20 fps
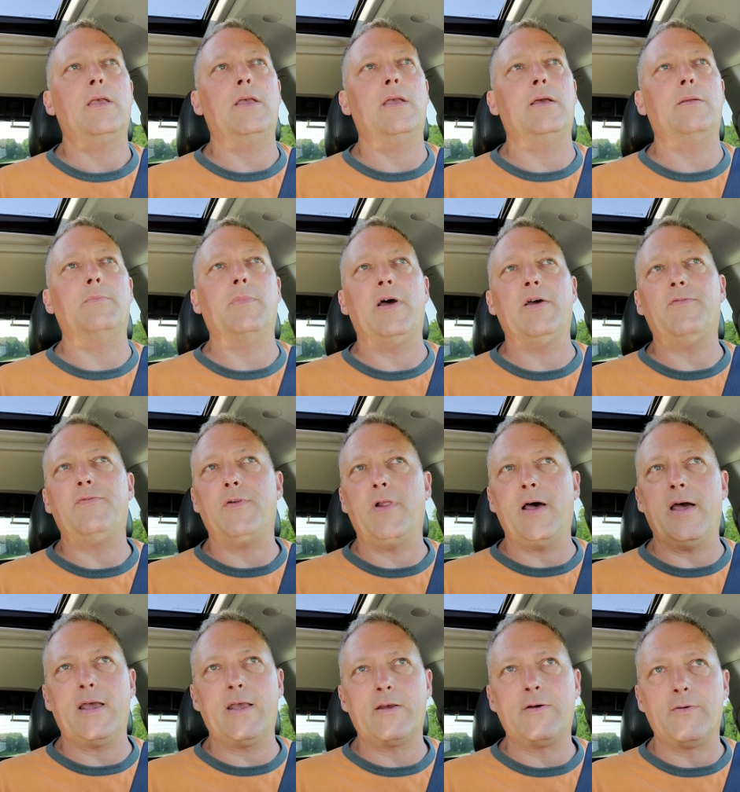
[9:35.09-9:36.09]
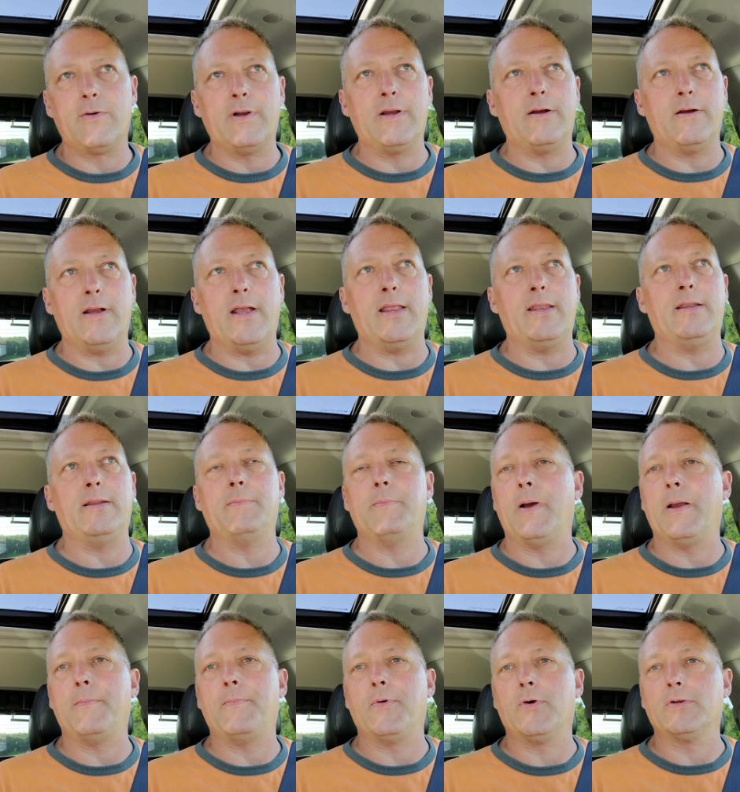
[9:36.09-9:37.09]
in my flying career and in
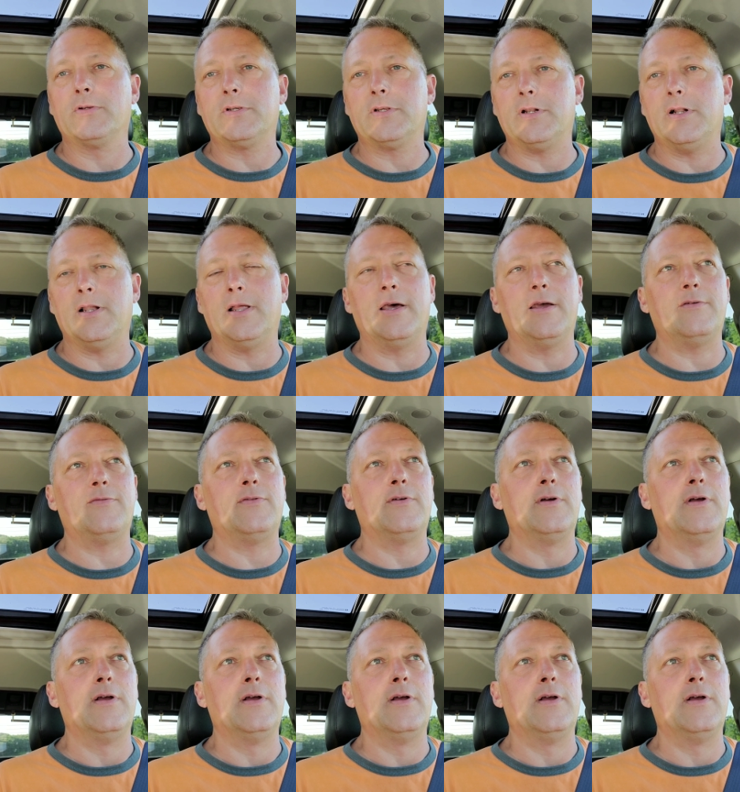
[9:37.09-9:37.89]
my personal life.